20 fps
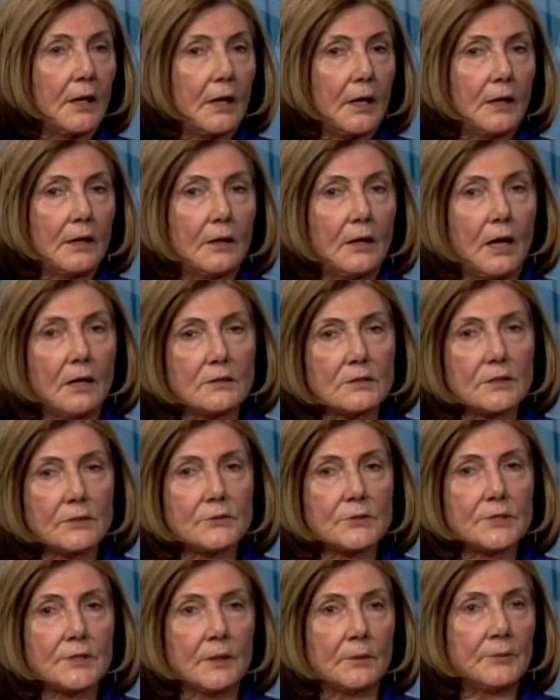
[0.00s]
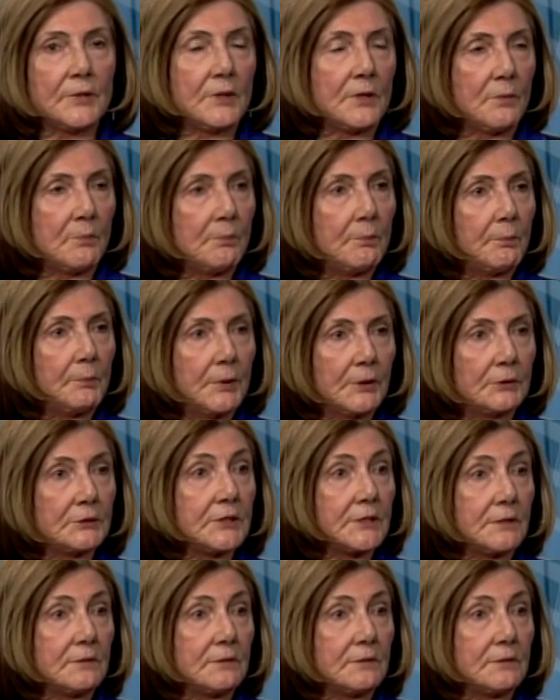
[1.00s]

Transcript: also some in the built